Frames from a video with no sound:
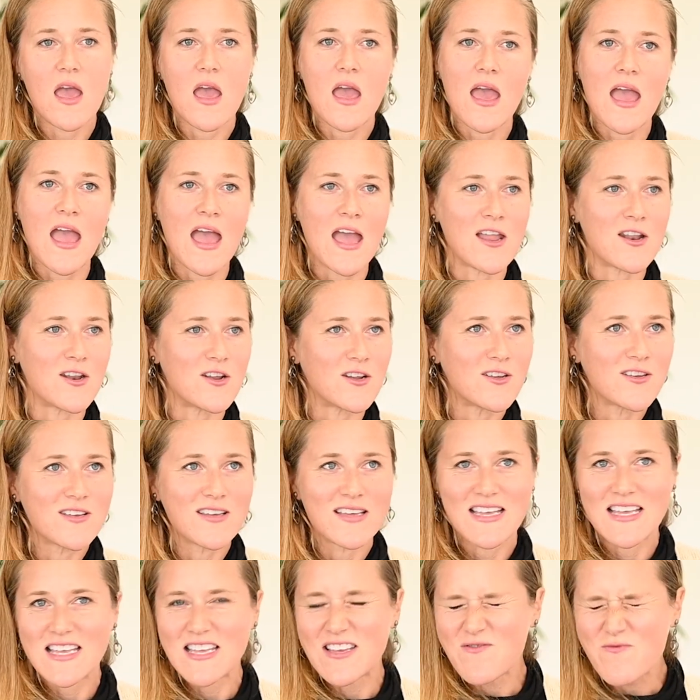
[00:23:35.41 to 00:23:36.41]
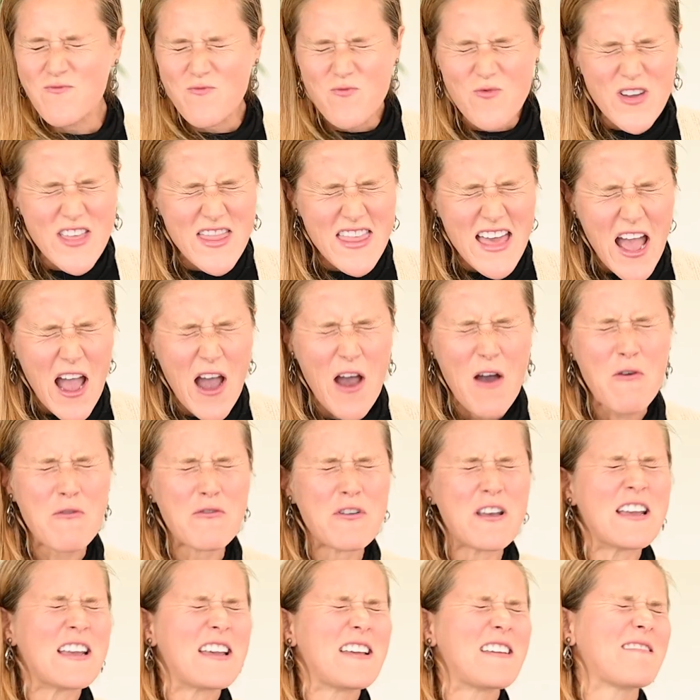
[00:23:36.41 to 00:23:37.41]
And
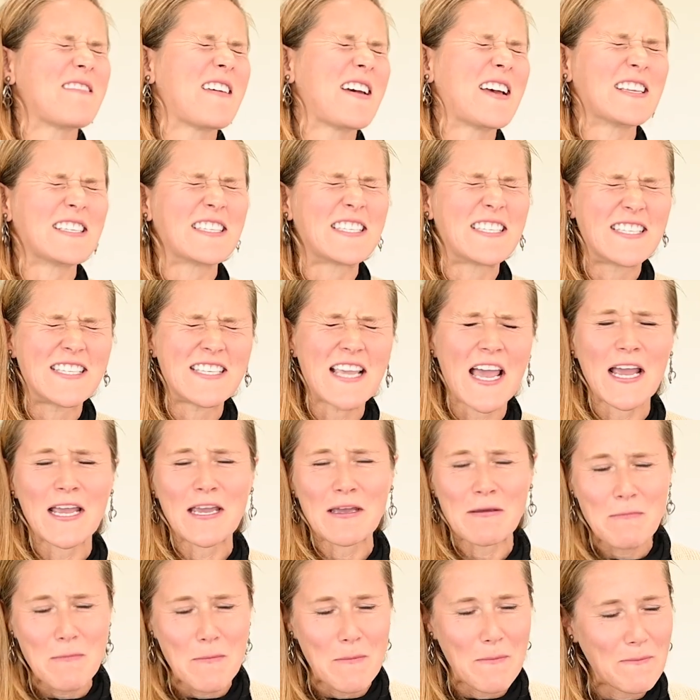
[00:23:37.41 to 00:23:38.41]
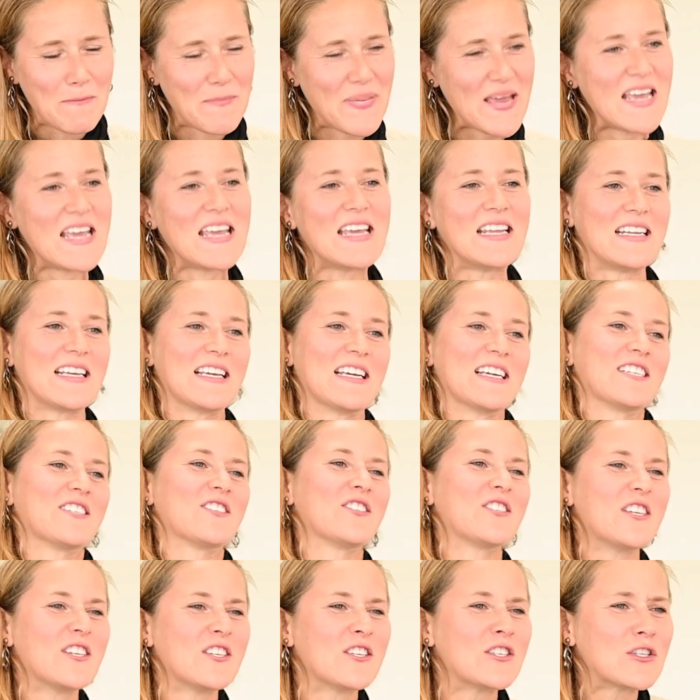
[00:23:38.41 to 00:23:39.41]
without a second beat,
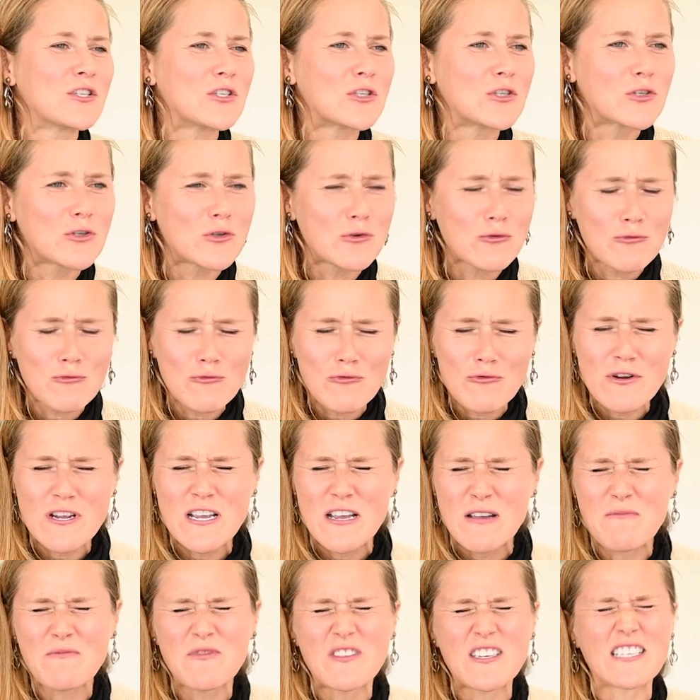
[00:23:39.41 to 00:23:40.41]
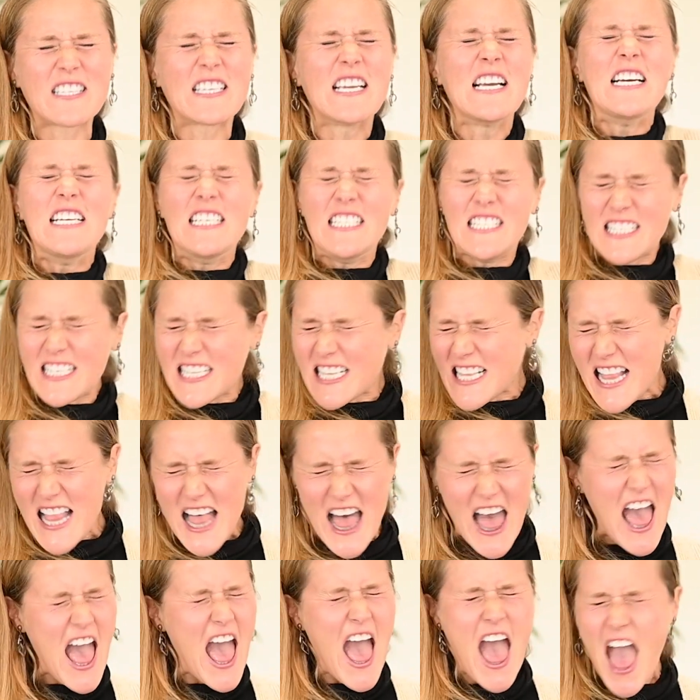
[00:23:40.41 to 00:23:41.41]
she screamed just,
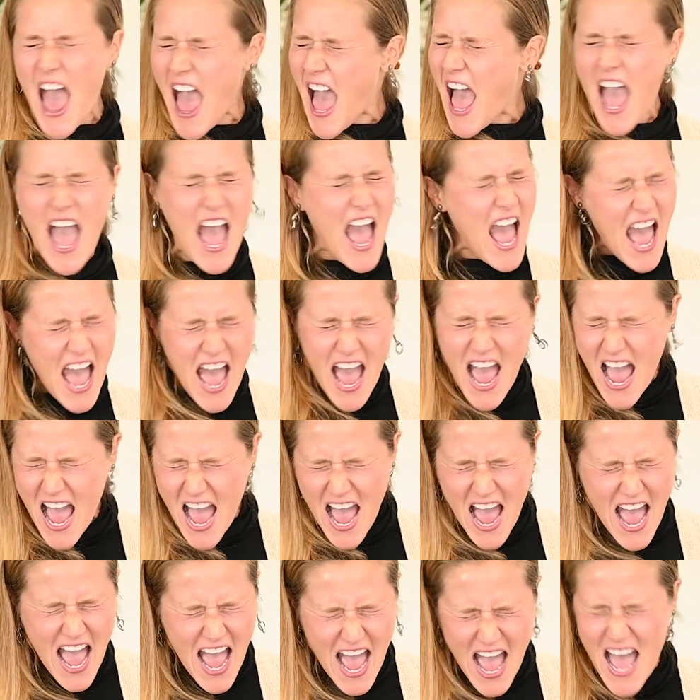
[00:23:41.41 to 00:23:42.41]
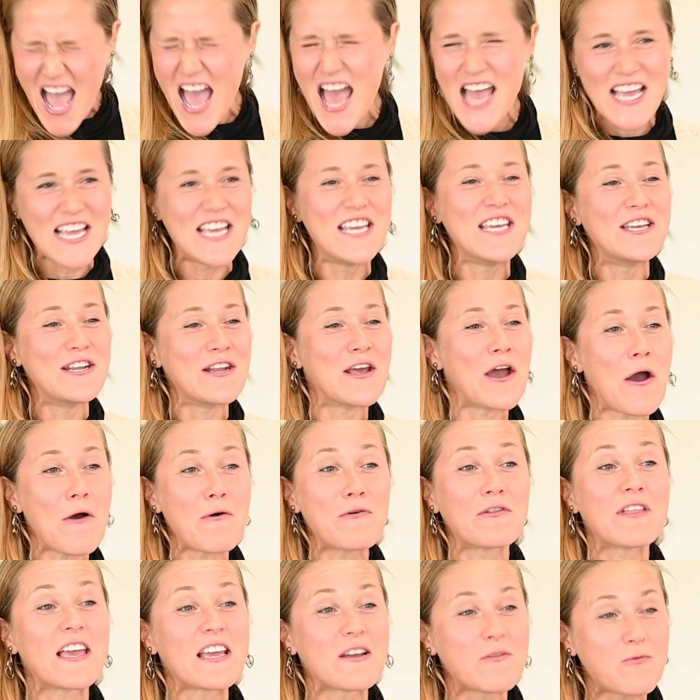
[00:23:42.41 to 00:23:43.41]
Aah! you know,
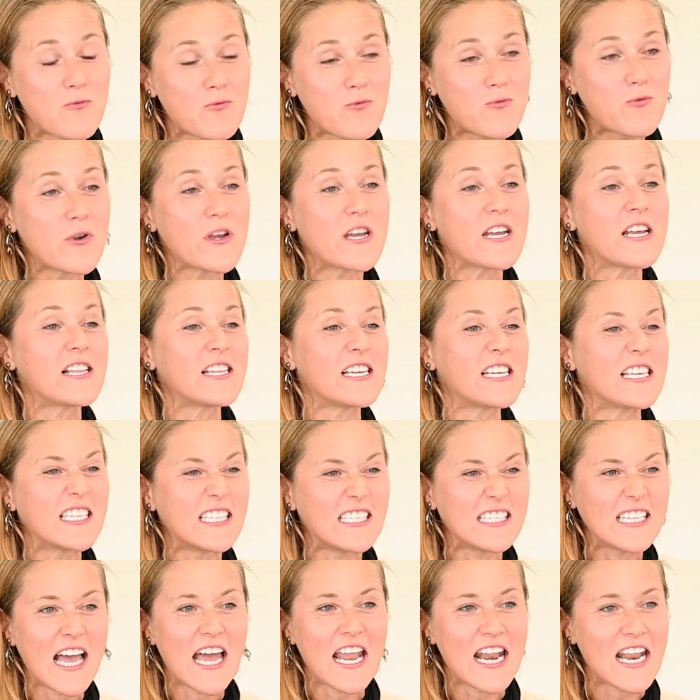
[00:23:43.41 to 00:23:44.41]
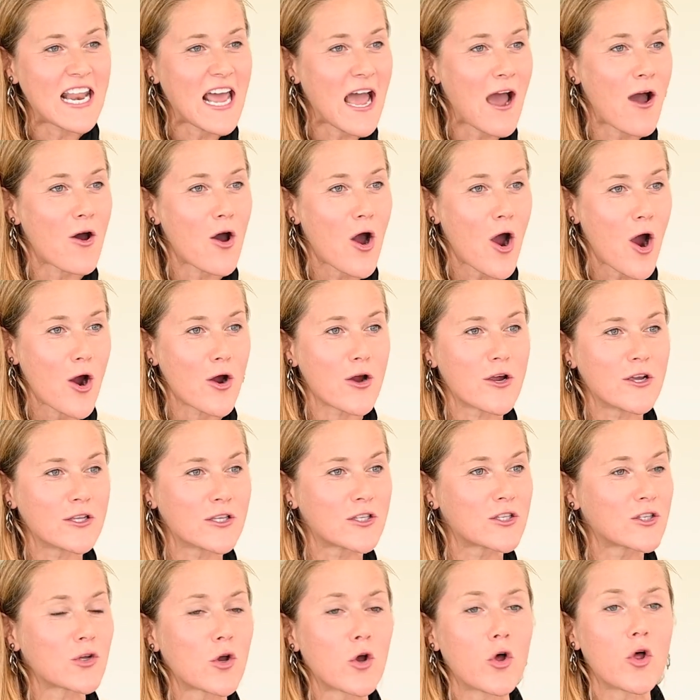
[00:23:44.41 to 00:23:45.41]
like really let it out, heart
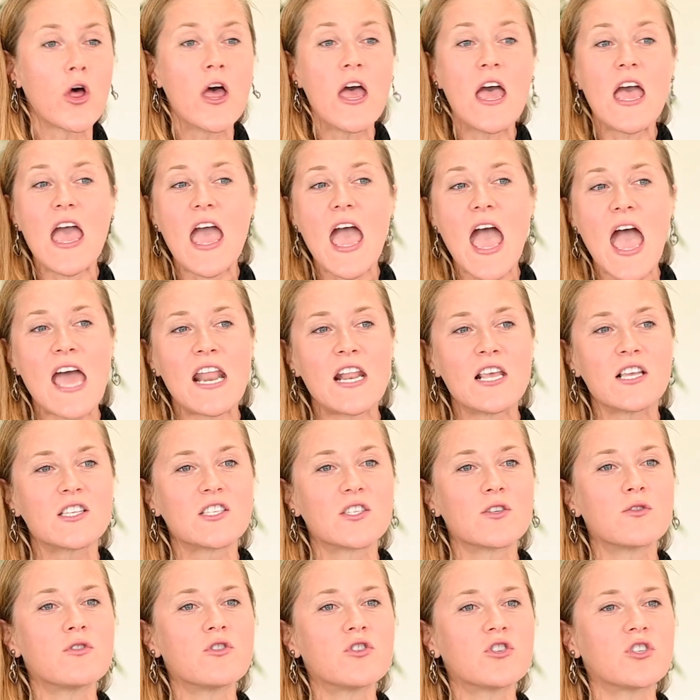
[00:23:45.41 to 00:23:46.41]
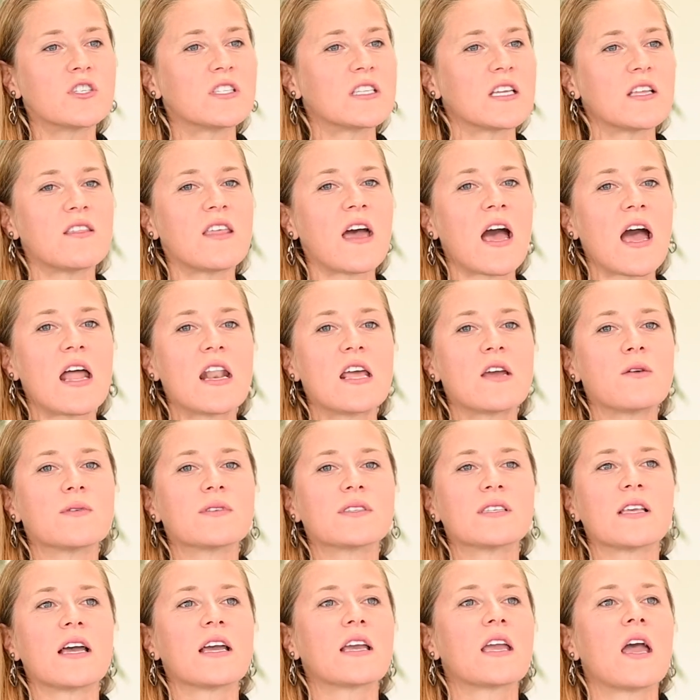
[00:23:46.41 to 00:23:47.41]
and soul. And as soon as she did that, it
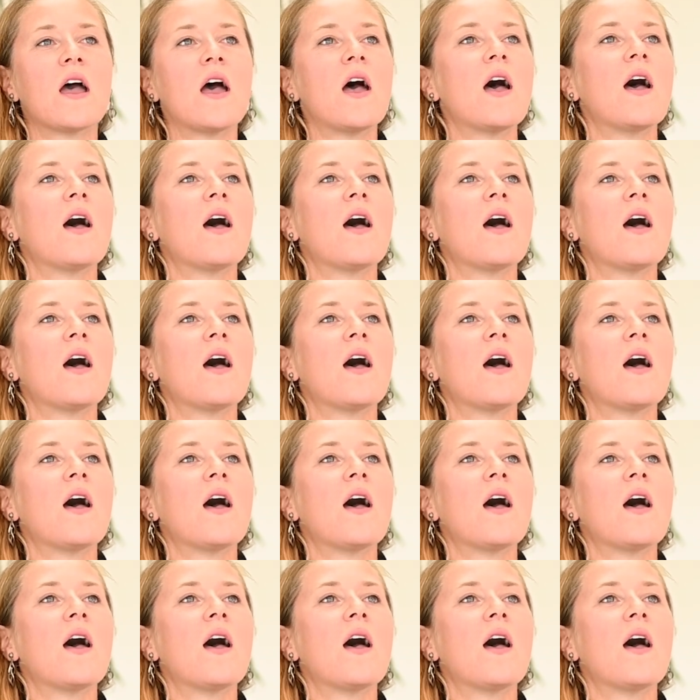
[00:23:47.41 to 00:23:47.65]
was like